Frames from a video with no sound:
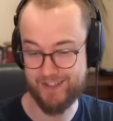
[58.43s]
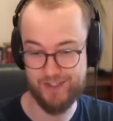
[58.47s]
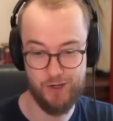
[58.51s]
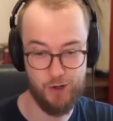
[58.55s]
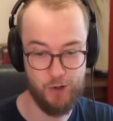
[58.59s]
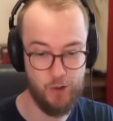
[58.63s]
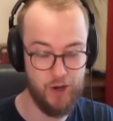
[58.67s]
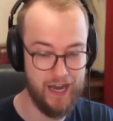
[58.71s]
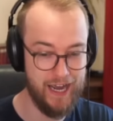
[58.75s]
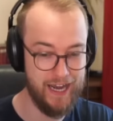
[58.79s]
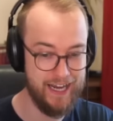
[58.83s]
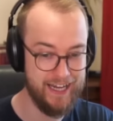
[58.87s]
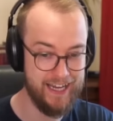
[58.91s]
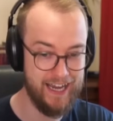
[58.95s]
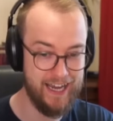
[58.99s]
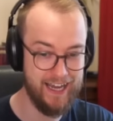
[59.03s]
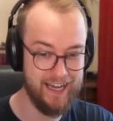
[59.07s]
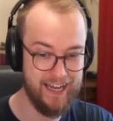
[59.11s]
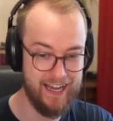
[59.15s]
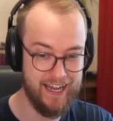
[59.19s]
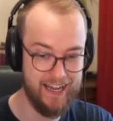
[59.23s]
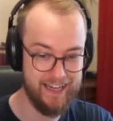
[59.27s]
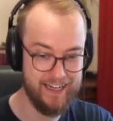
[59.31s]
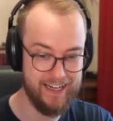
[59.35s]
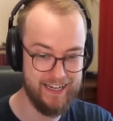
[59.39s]
so
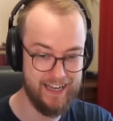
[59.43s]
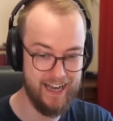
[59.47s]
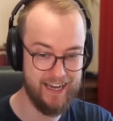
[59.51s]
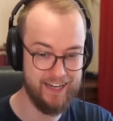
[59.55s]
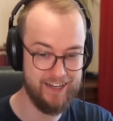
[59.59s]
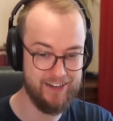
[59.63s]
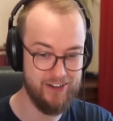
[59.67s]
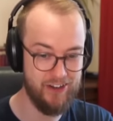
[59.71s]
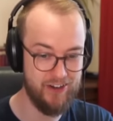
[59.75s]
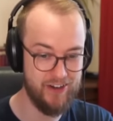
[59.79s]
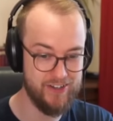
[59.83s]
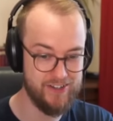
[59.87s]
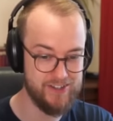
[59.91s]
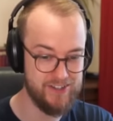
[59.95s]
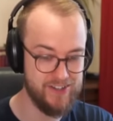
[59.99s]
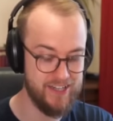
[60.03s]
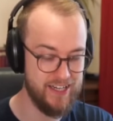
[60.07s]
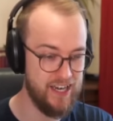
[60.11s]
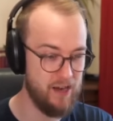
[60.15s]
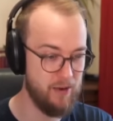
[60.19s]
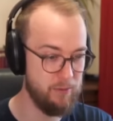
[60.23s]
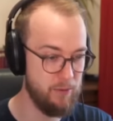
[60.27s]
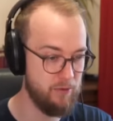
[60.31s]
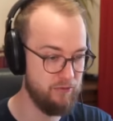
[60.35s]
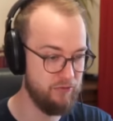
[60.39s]
I gotta
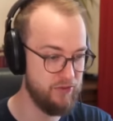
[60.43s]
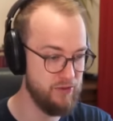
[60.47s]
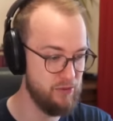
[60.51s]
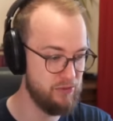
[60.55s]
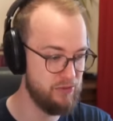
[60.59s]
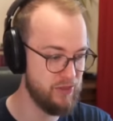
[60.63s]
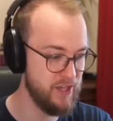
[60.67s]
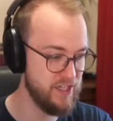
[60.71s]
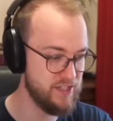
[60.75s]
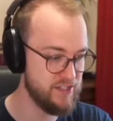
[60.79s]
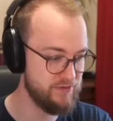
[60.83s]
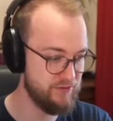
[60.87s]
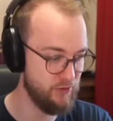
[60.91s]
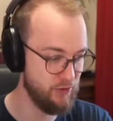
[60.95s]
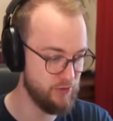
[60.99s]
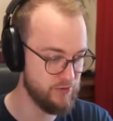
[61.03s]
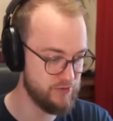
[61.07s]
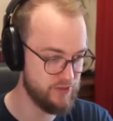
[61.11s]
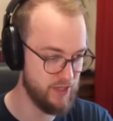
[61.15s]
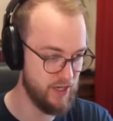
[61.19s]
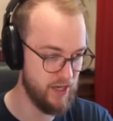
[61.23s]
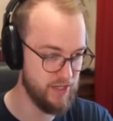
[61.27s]
set up a few things first,